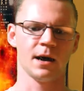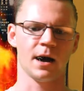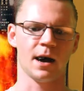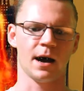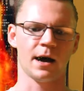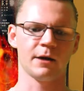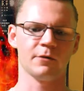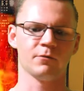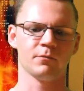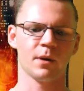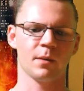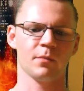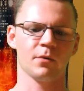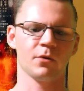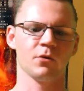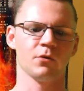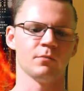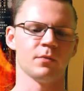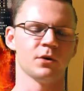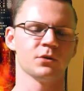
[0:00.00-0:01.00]
I remember
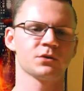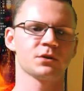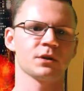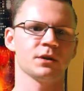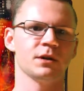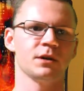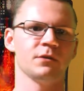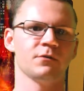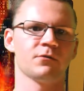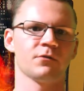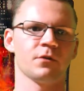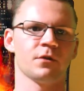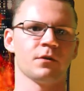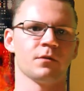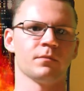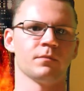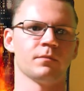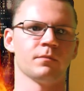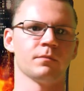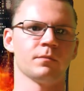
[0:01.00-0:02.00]
her mostly
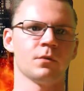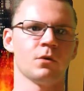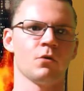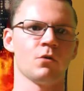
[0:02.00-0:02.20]
from